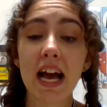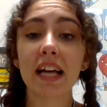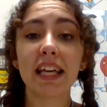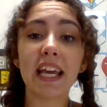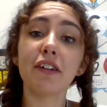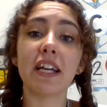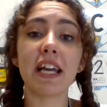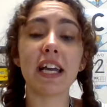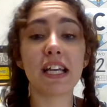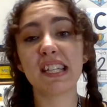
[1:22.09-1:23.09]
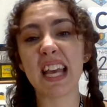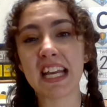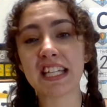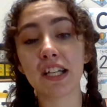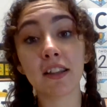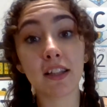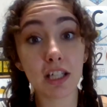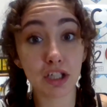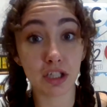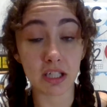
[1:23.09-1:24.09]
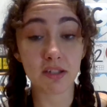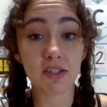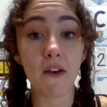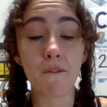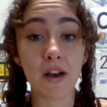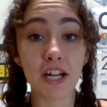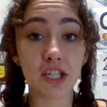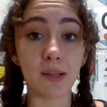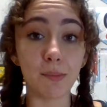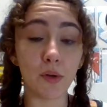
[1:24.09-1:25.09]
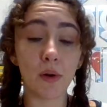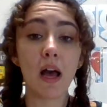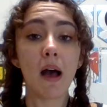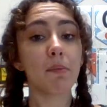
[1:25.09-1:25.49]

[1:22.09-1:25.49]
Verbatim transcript: A carrot is a delicious vegetable.